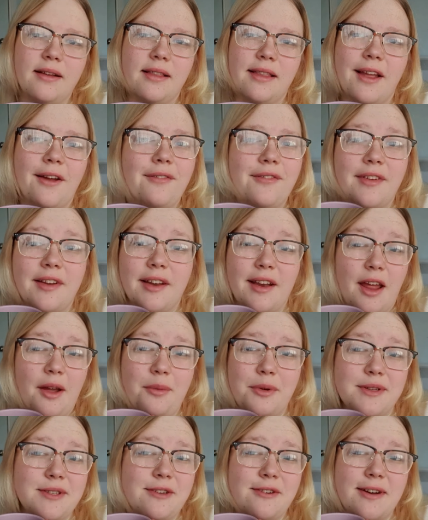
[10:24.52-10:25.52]
left it. It
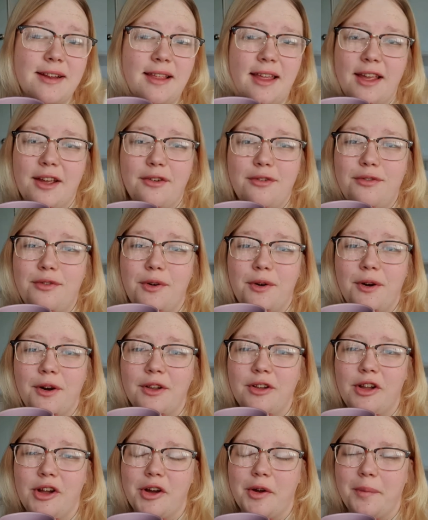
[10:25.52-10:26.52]
was already like four
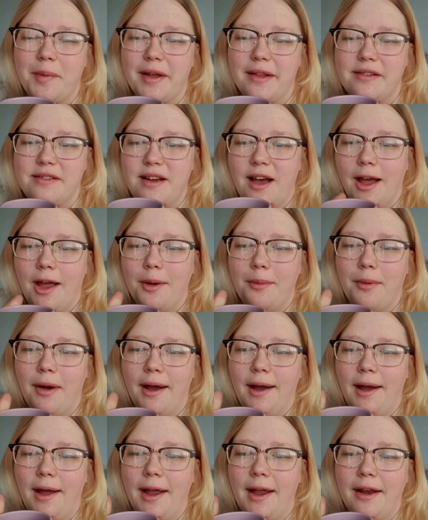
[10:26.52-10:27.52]
o'clock by the time
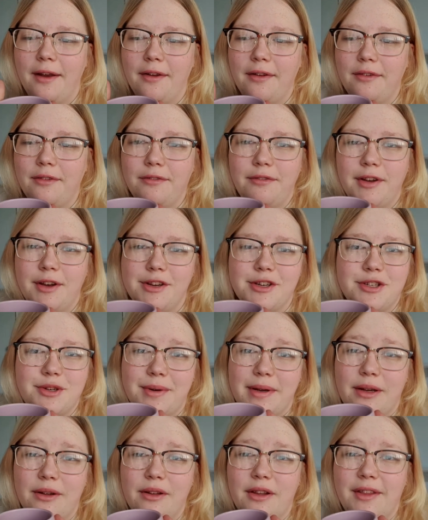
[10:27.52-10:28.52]
I'd finished
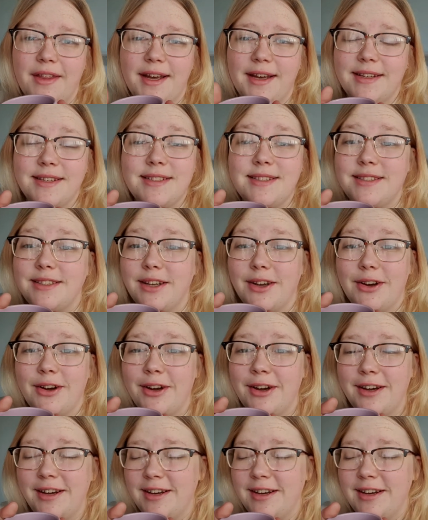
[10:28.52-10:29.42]
doing all of that, so